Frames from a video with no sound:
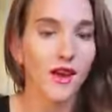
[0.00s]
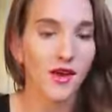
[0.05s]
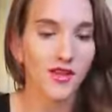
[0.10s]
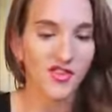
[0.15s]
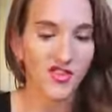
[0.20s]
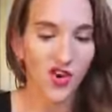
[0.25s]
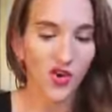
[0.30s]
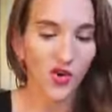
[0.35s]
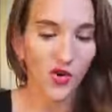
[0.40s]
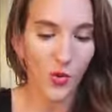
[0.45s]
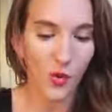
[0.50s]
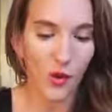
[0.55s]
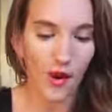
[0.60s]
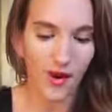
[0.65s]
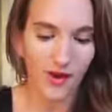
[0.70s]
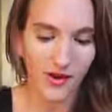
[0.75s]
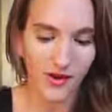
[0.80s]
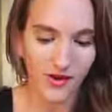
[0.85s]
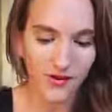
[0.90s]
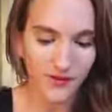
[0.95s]
soda
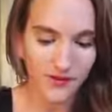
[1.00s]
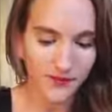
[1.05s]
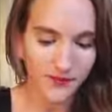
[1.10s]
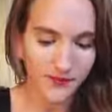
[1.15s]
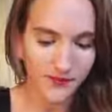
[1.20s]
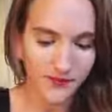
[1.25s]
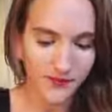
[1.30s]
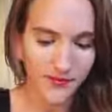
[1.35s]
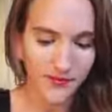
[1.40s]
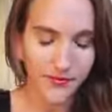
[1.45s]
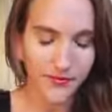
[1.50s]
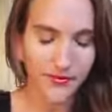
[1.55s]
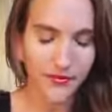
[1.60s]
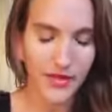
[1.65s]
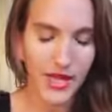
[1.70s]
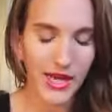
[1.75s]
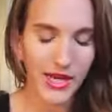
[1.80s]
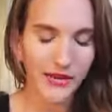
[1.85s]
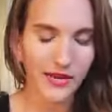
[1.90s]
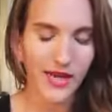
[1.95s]
water.
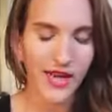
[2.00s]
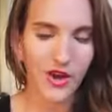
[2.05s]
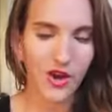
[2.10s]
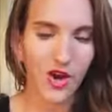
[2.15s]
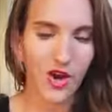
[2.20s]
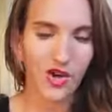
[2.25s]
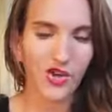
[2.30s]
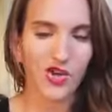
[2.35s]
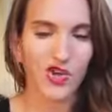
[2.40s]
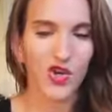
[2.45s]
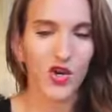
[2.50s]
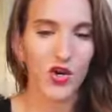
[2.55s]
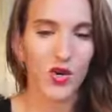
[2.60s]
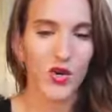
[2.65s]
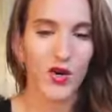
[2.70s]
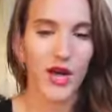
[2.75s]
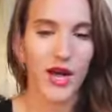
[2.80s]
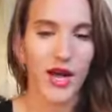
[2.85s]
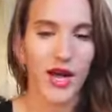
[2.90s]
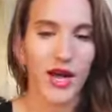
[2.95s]
And then
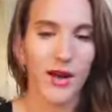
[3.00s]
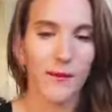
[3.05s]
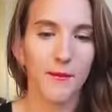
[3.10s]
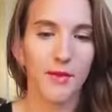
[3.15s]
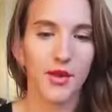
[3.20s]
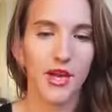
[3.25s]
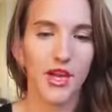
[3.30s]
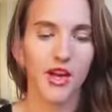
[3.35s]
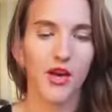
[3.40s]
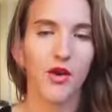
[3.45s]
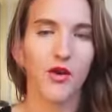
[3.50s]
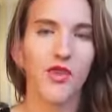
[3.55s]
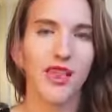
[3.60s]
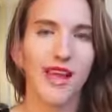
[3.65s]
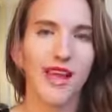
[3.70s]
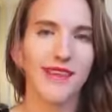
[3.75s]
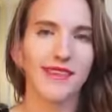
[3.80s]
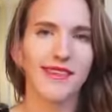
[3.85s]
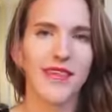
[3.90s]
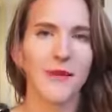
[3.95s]
also, you know,
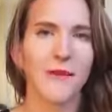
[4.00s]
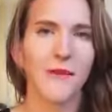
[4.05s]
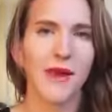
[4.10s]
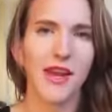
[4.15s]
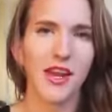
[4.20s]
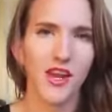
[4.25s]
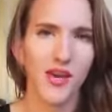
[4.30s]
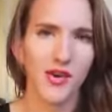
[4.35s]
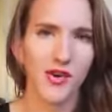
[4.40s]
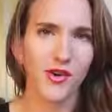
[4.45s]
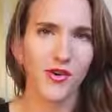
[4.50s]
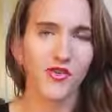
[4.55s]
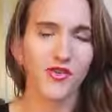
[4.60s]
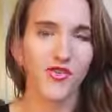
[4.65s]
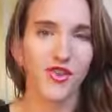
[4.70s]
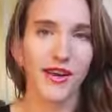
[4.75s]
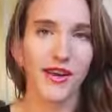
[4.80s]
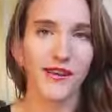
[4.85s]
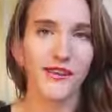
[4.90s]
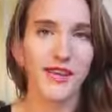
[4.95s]
like I said, make your own
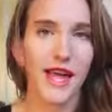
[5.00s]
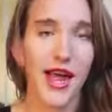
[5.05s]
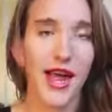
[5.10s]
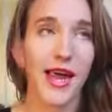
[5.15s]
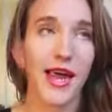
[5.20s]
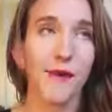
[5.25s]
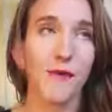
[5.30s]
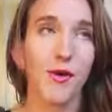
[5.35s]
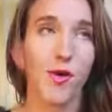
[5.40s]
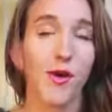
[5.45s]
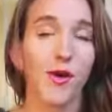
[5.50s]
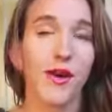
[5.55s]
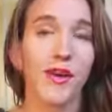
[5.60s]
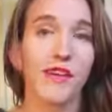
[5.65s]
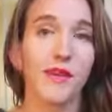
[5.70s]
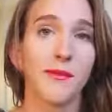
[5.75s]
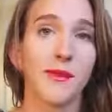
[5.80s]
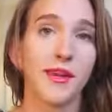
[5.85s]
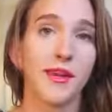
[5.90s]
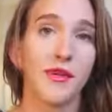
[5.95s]
drinks. I am going
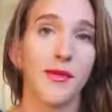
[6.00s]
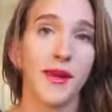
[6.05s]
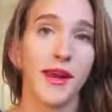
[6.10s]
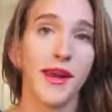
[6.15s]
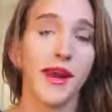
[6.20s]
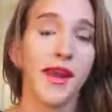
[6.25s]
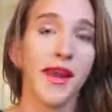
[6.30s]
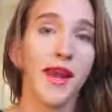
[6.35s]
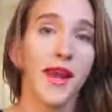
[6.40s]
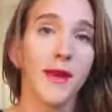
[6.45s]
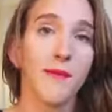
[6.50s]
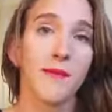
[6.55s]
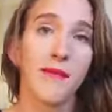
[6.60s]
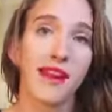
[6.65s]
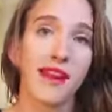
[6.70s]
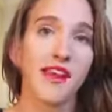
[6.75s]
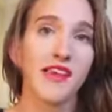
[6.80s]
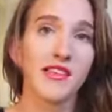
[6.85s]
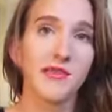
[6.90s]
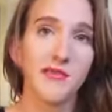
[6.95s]
to be doing, my
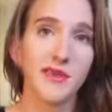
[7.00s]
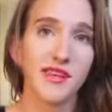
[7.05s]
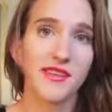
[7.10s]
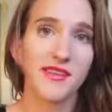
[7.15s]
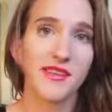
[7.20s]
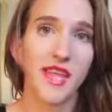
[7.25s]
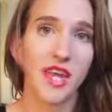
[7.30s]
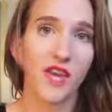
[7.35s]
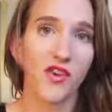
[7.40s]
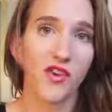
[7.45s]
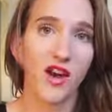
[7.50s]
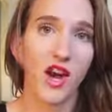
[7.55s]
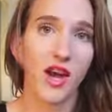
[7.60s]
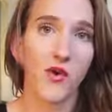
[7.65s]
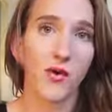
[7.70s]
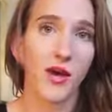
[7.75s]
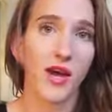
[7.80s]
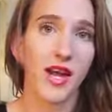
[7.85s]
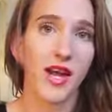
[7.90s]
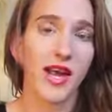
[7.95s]
husband is
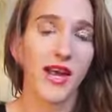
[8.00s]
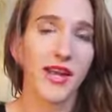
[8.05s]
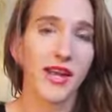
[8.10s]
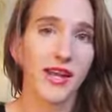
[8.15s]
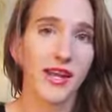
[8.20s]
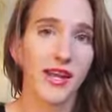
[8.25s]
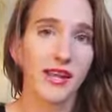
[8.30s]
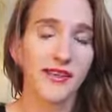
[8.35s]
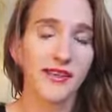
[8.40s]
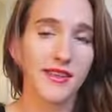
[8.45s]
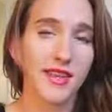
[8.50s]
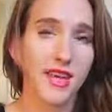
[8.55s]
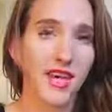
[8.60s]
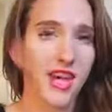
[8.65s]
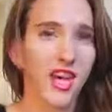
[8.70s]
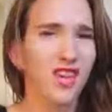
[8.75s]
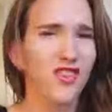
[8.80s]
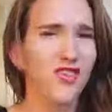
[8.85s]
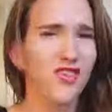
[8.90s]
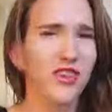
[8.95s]
Nicaragua, in his
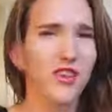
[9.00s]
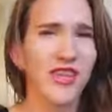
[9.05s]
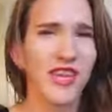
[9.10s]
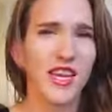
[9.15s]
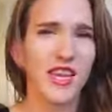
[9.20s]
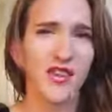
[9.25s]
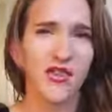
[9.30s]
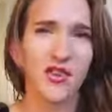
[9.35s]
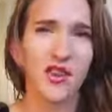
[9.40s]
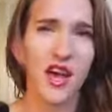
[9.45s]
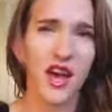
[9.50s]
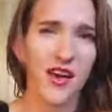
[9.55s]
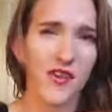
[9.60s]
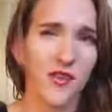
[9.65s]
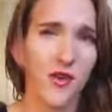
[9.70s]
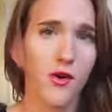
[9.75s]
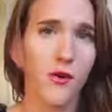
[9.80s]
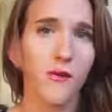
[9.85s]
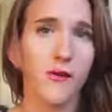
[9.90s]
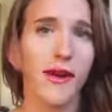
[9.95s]
country they do a lot of
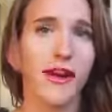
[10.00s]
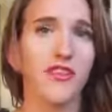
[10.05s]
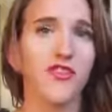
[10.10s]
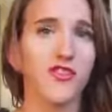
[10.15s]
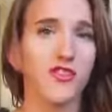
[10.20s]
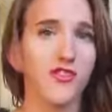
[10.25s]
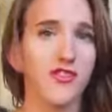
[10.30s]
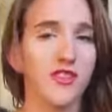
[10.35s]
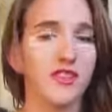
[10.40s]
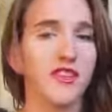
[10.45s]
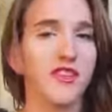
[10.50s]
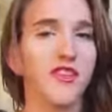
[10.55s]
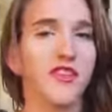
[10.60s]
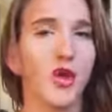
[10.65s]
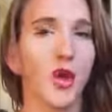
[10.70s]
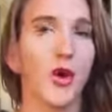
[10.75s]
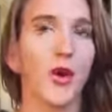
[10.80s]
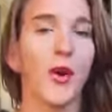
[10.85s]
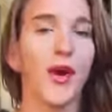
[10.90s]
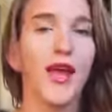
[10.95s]
homemade juices,
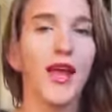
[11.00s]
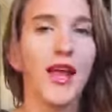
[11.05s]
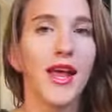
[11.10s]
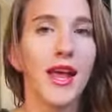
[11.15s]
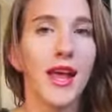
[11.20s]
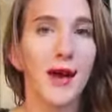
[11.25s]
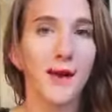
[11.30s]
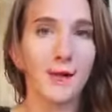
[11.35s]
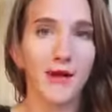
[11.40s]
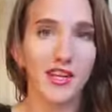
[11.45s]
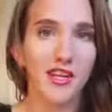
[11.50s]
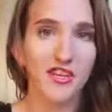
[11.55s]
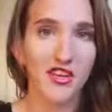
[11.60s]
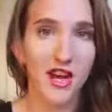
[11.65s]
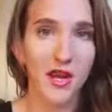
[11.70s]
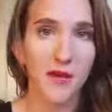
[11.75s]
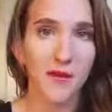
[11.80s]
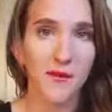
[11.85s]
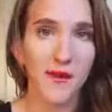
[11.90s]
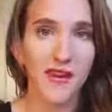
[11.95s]
so I'm going to
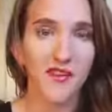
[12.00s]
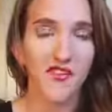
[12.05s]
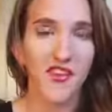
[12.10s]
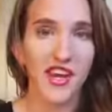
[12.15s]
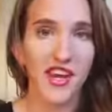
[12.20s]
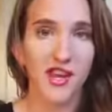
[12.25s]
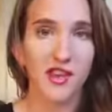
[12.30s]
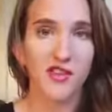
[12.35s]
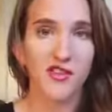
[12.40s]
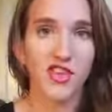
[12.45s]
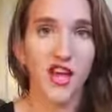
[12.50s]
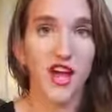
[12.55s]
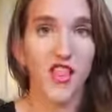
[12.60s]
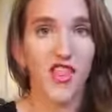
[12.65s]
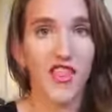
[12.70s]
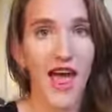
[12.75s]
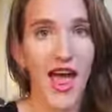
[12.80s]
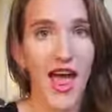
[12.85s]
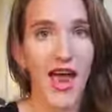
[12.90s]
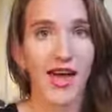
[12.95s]
try to make videos on
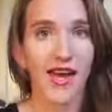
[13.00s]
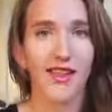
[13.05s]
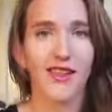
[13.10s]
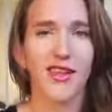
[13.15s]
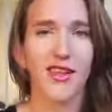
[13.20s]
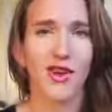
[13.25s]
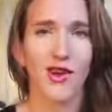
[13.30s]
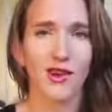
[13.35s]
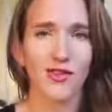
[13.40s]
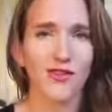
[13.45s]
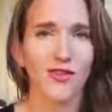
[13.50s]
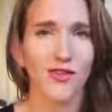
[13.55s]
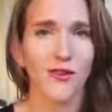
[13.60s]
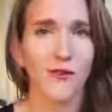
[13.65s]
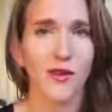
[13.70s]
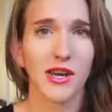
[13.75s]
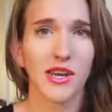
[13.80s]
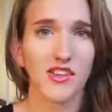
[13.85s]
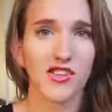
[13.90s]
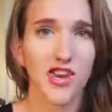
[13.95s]
that, and then also
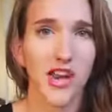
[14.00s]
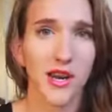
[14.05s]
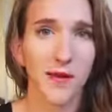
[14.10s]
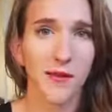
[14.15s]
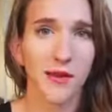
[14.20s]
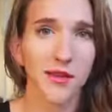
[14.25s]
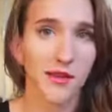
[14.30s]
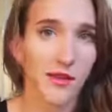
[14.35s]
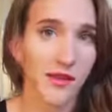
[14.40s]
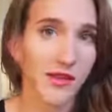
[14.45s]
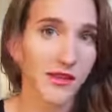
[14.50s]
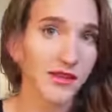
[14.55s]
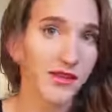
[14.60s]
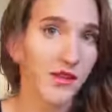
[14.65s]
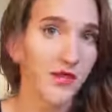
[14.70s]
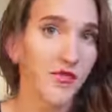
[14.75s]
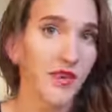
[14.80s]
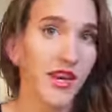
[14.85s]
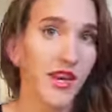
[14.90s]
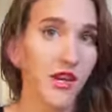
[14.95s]
I'm going to try to be doing
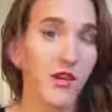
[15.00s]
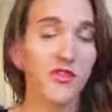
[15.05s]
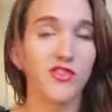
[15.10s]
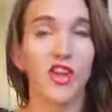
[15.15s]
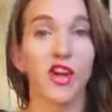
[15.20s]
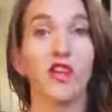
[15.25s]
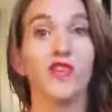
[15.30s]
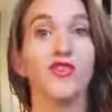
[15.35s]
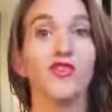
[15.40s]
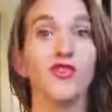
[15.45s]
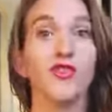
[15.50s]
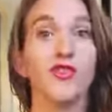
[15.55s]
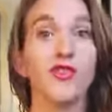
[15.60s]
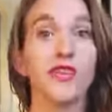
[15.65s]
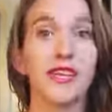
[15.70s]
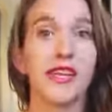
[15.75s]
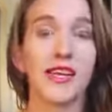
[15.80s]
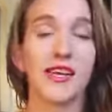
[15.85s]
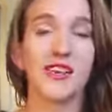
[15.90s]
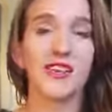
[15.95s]
some videos on
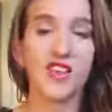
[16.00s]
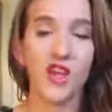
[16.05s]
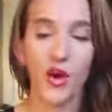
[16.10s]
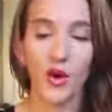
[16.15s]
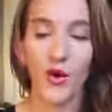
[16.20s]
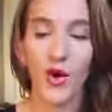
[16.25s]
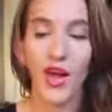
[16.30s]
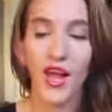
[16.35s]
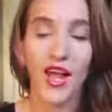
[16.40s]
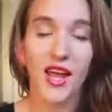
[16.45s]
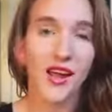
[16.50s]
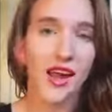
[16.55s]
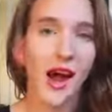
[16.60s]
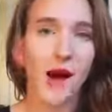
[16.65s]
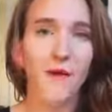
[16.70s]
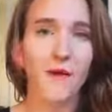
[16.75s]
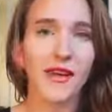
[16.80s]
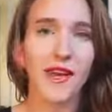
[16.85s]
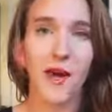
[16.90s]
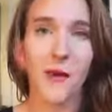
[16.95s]
juicing. So
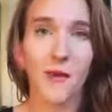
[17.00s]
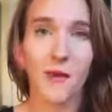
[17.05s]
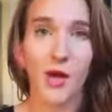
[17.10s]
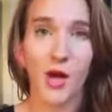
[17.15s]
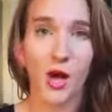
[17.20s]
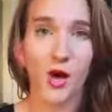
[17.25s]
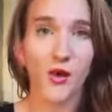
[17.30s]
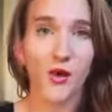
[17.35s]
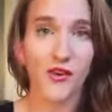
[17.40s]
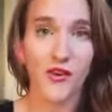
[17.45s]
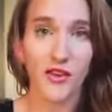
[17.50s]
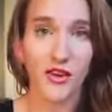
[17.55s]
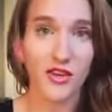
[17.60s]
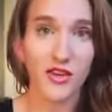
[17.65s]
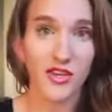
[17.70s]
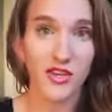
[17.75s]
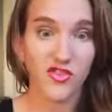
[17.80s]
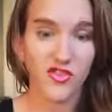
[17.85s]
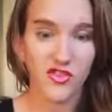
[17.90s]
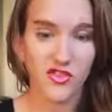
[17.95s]
comment down below if
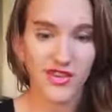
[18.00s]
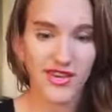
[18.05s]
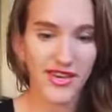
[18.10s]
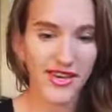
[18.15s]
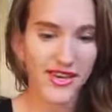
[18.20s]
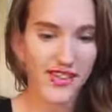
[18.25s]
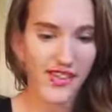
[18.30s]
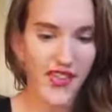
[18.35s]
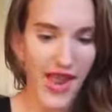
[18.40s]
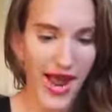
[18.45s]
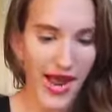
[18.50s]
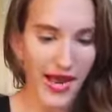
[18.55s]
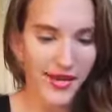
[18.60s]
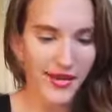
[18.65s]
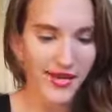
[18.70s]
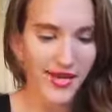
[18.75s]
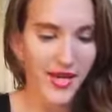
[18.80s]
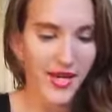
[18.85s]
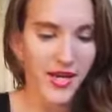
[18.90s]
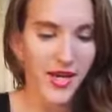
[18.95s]
you're interested in that.